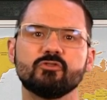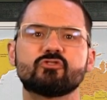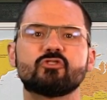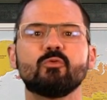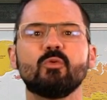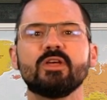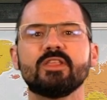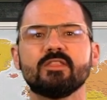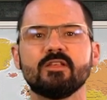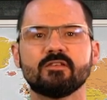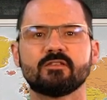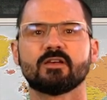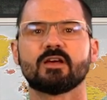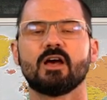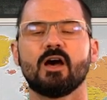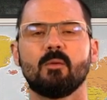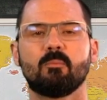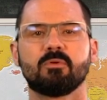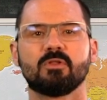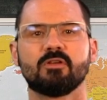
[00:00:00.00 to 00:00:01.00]
Doing this a
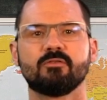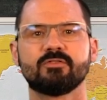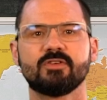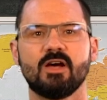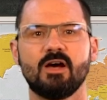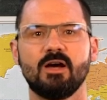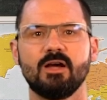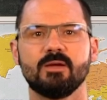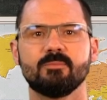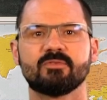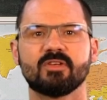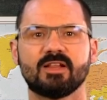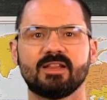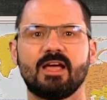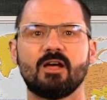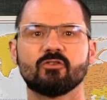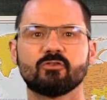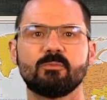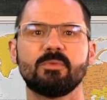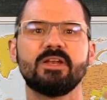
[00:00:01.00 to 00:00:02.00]
couple of times
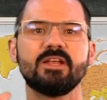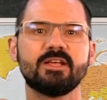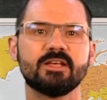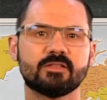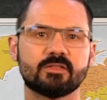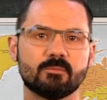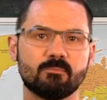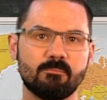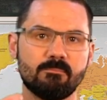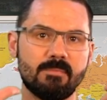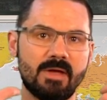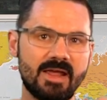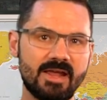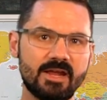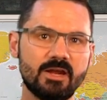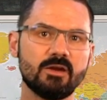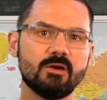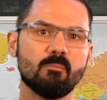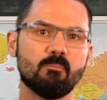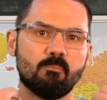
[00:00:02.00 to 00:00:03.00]
allows me to get the
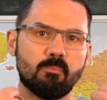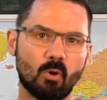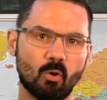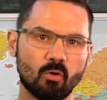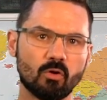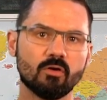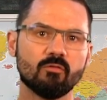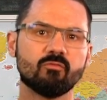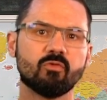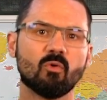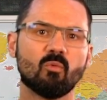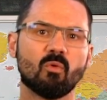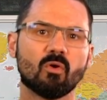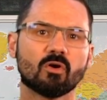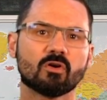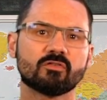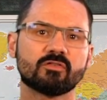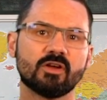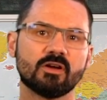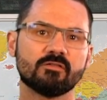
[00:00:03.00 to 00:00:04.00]
main bulk of the
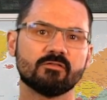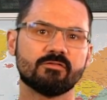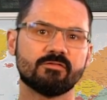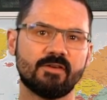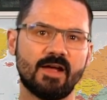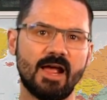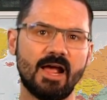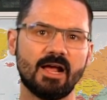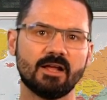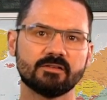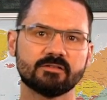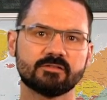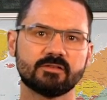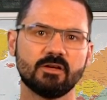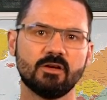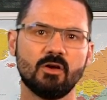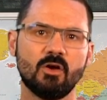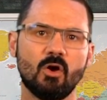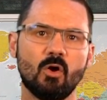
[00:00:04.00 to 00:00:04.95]
work done fast